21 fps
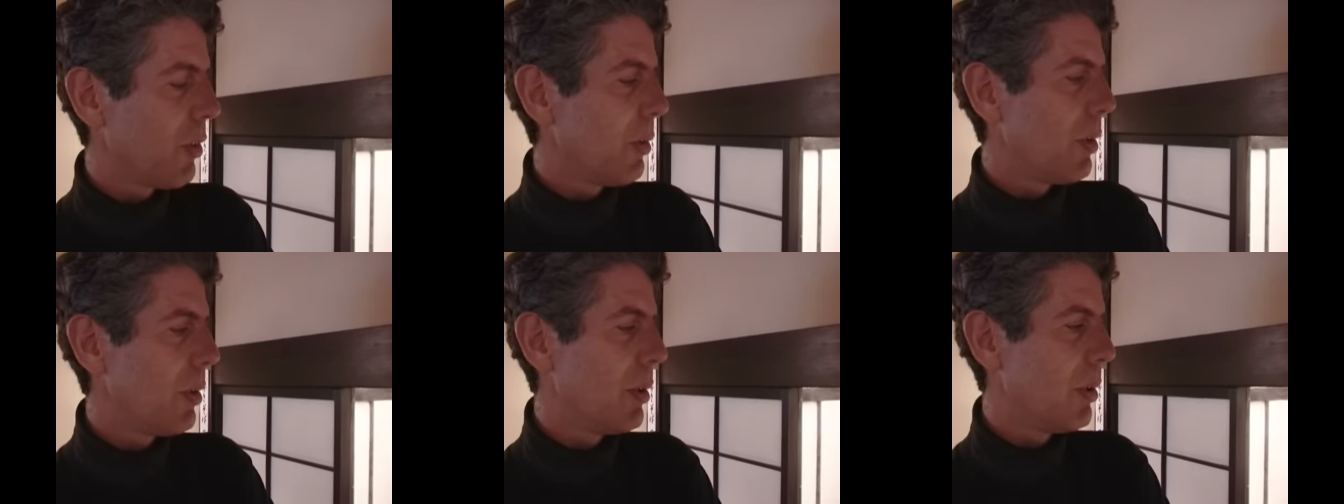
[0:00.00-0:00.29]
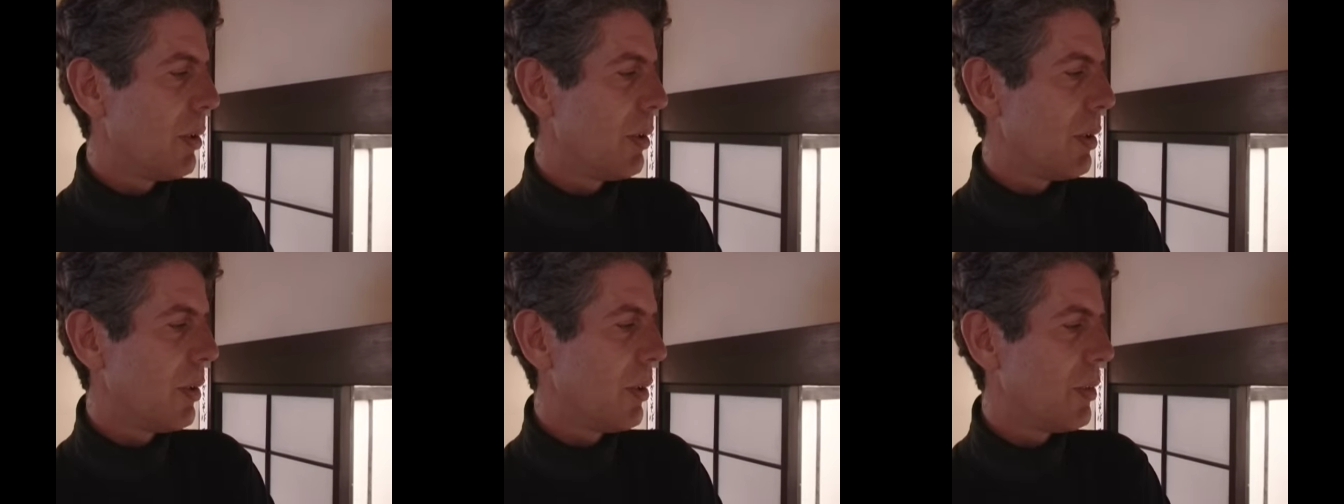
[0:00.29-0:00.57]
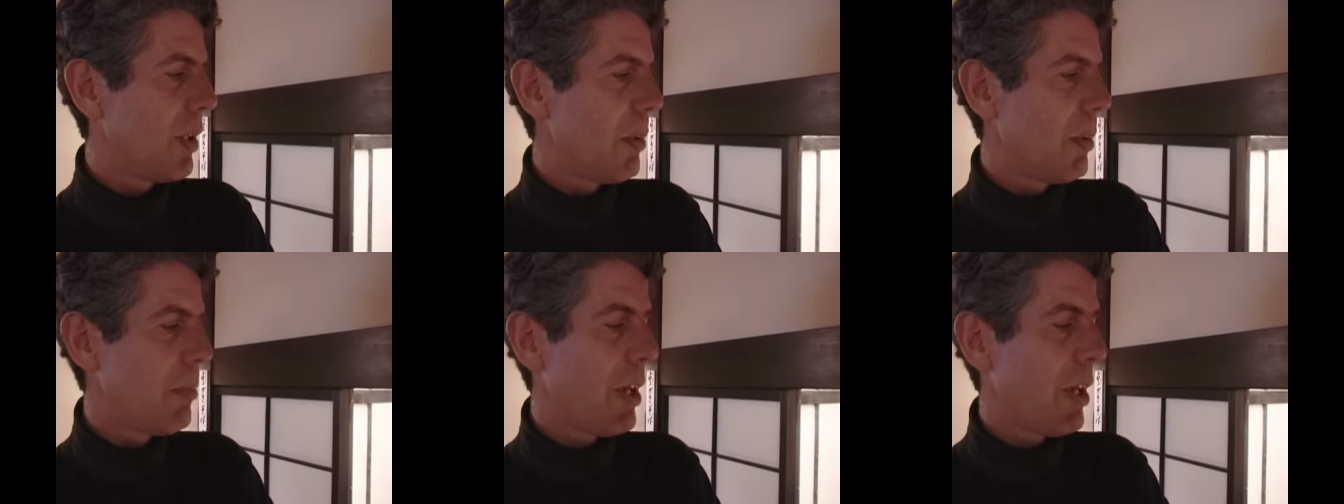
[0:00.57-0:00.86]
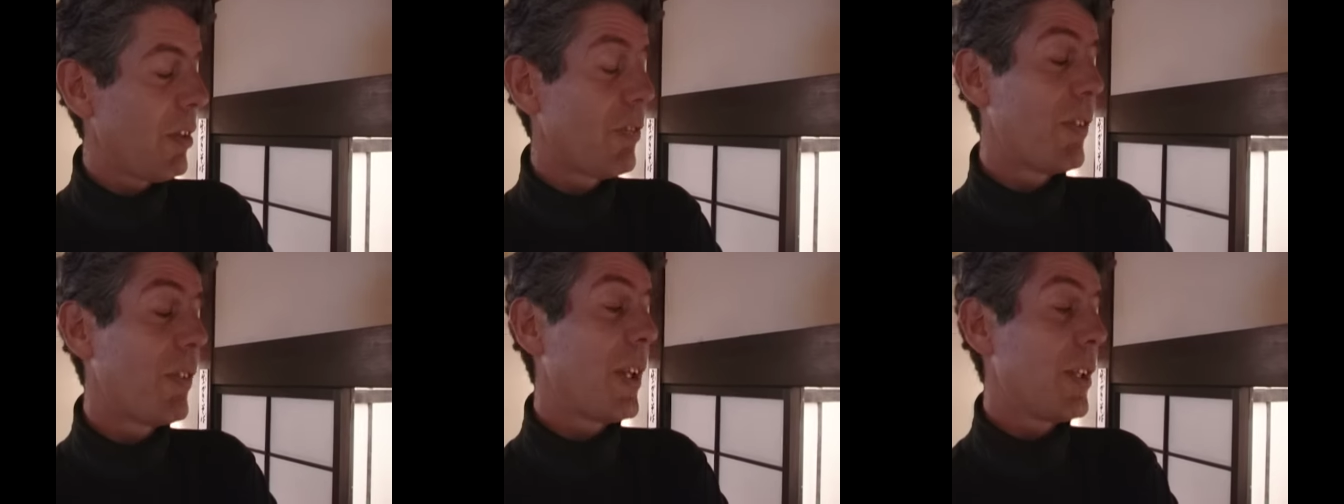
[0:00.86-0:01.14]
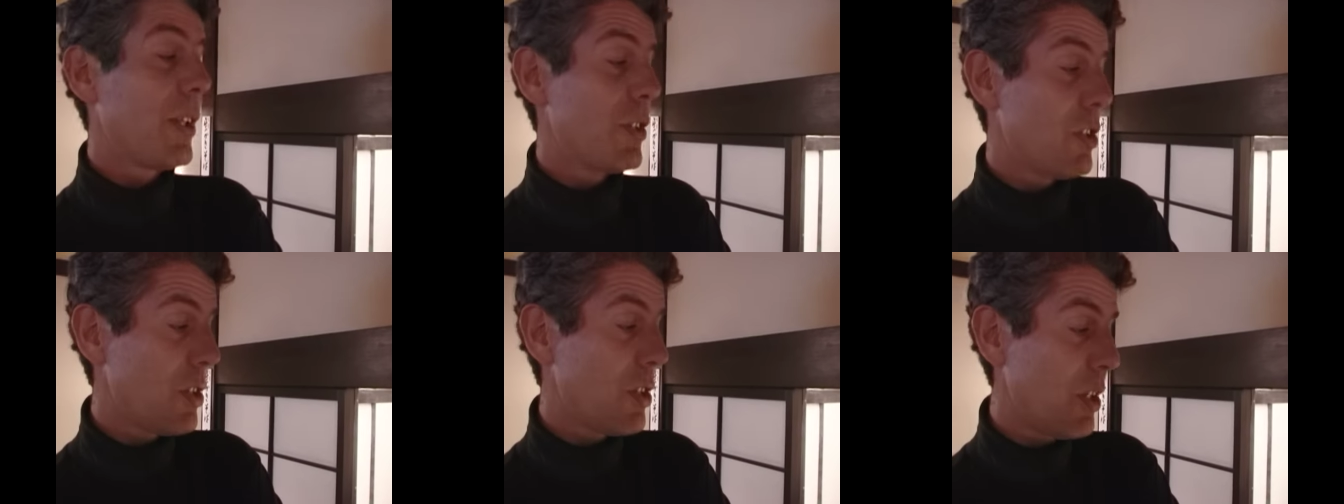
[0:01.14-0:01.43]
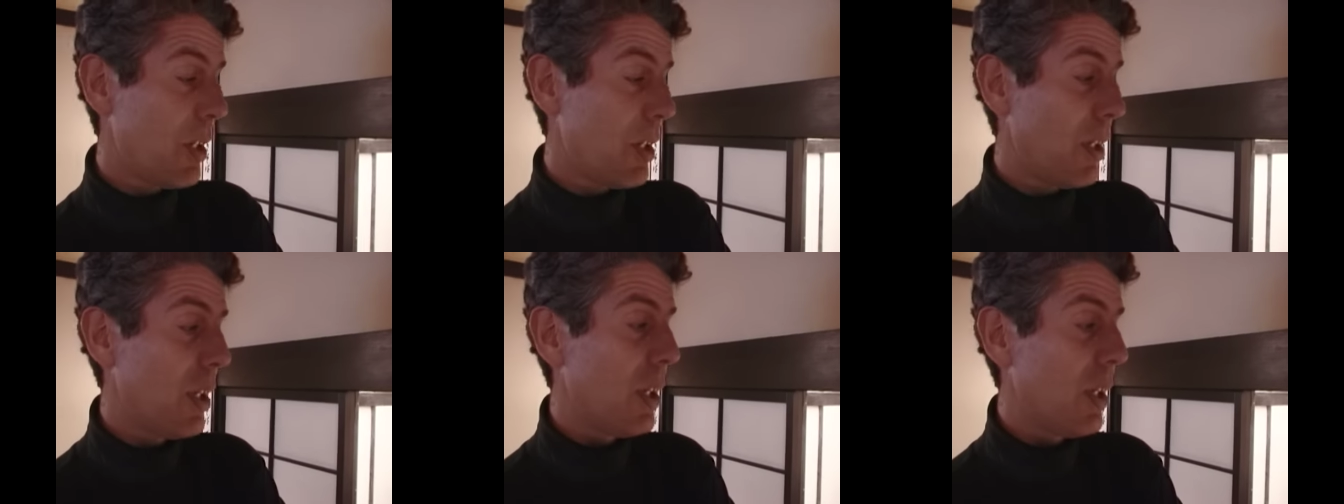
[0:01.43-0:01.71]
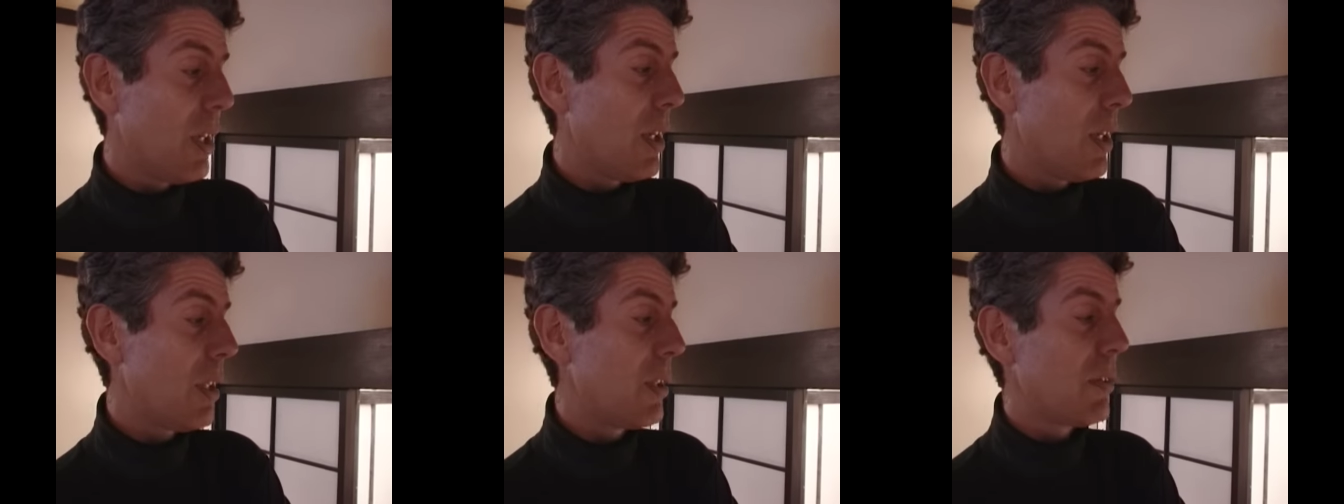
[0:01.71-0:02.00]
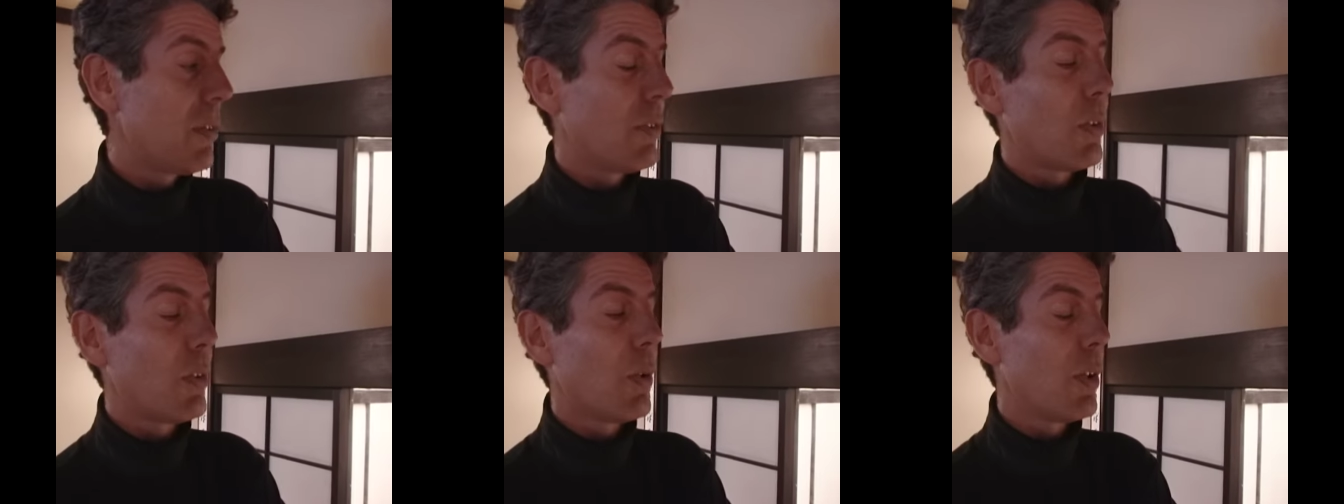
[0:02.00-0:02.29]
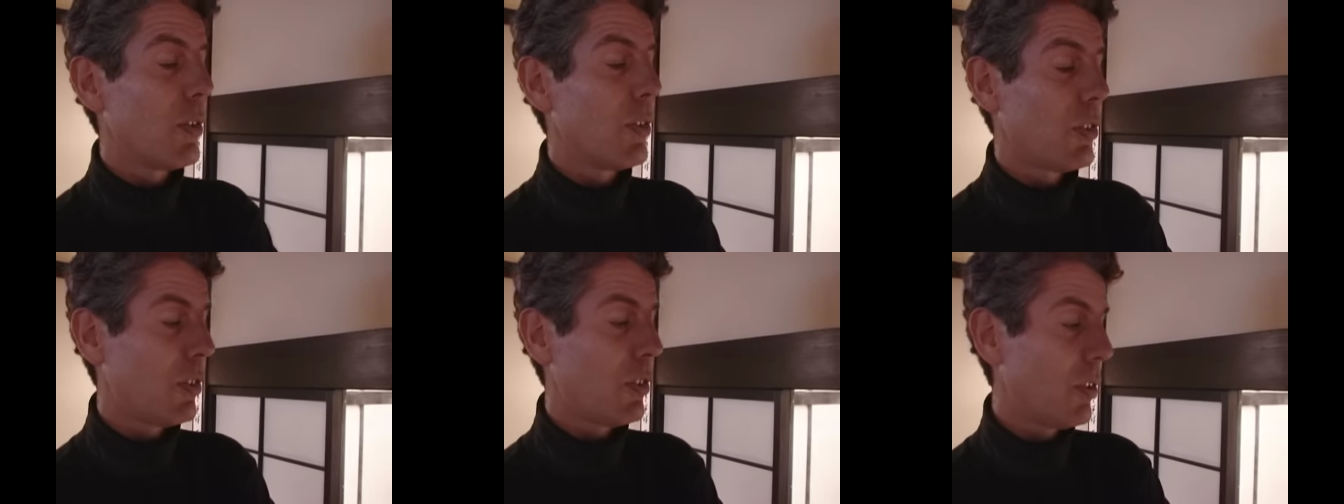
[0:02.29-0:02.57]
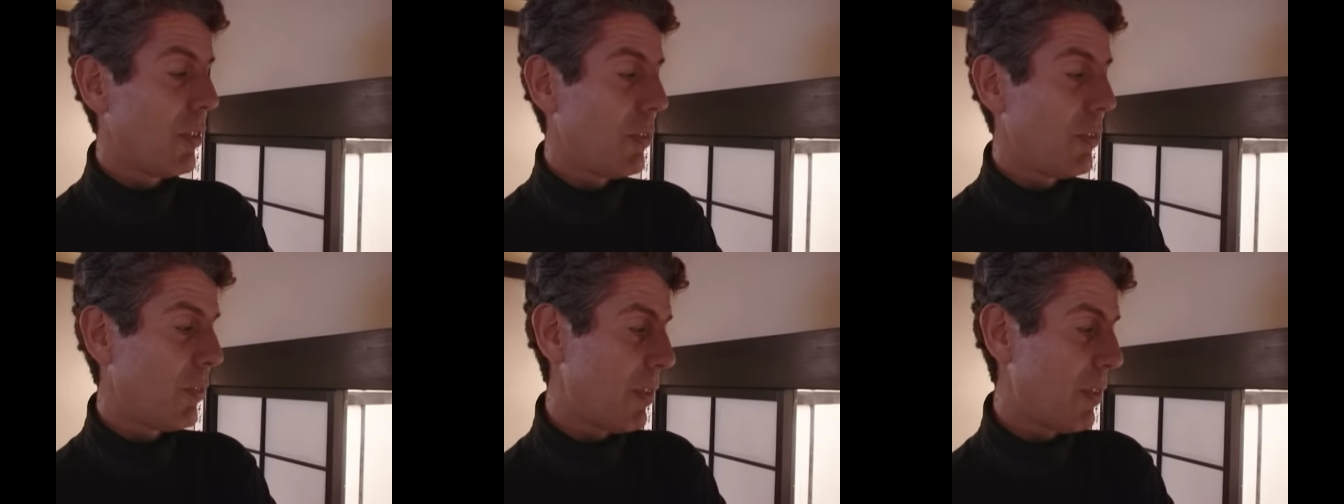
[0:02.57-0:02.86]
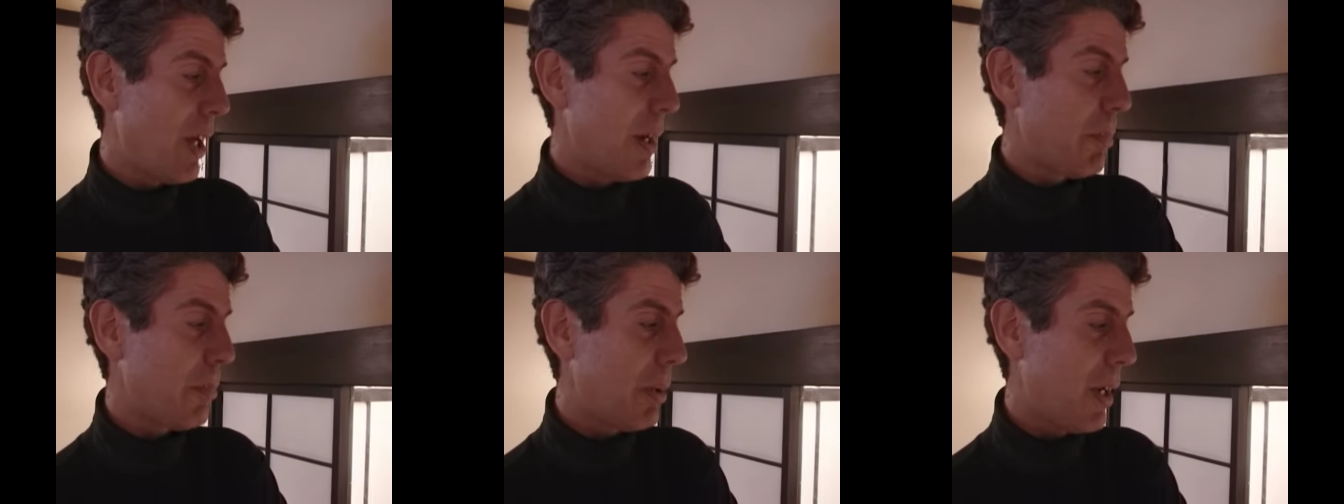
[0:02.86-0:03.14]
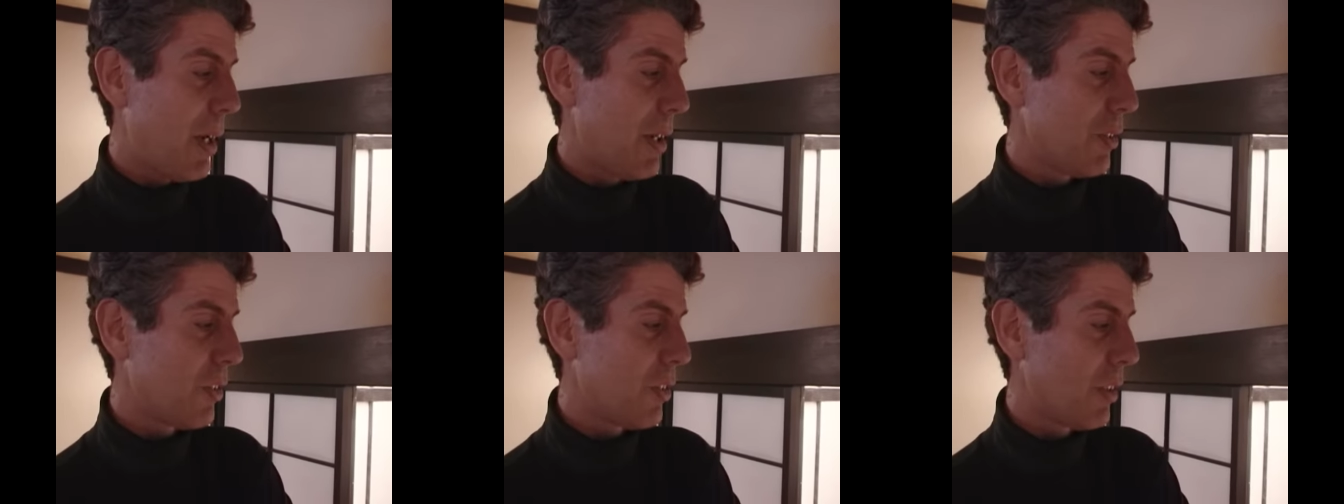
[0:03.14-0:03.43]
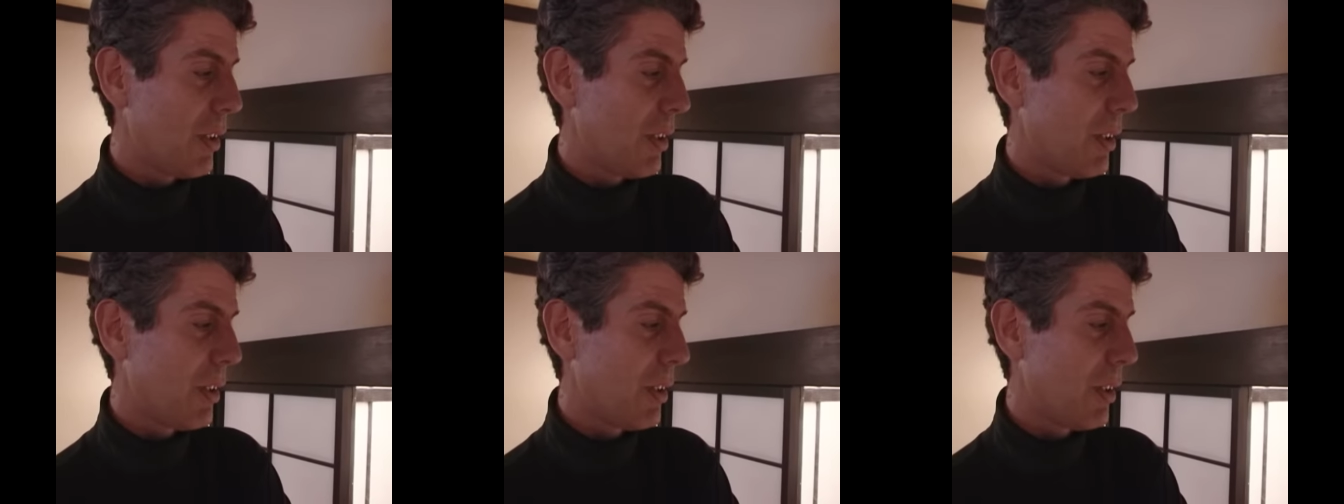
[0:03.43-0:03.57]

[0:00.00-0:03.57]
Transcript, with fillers: uh, they make fettuccine, of course, uh, flat pasta.